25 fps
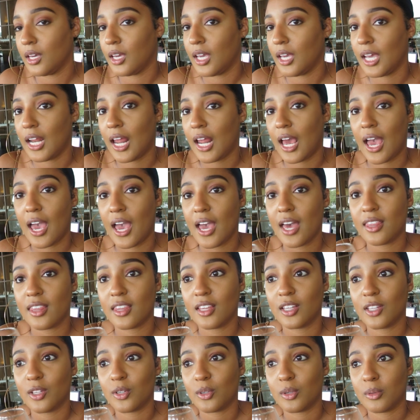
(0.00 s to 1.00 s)
And I have
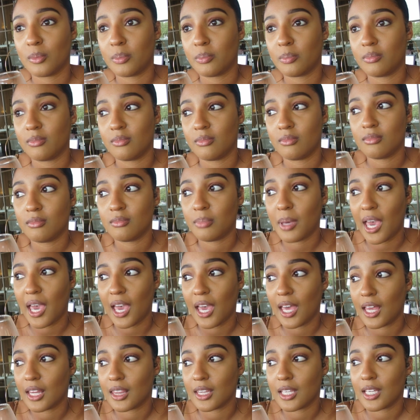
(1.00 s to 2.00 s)
the little
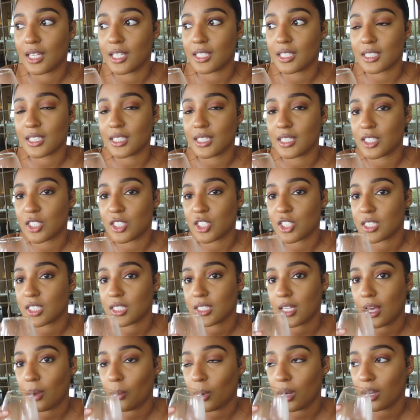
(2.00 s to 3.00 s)
pad things and it's just
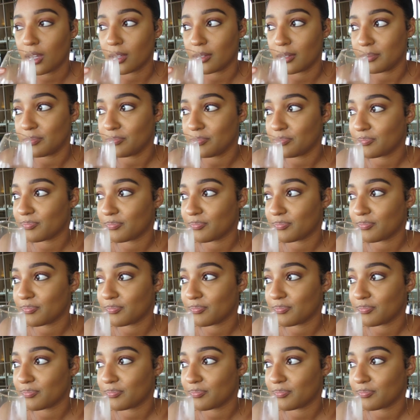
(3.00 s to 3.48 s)
not working.